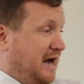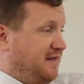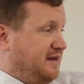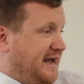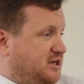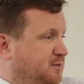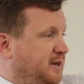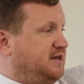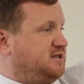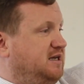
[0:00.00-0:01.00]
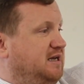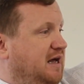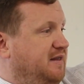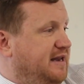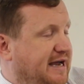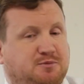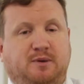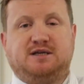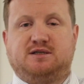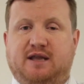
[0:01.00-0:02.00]
and the next person in, and the next
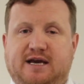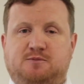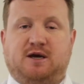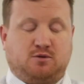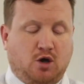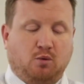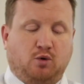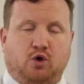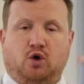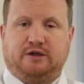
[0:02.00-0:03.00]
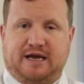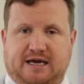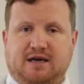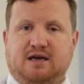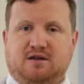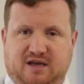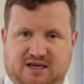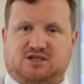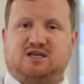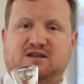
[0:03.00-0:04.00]
person, and the next person would all lick
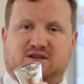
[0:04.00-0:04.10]
this,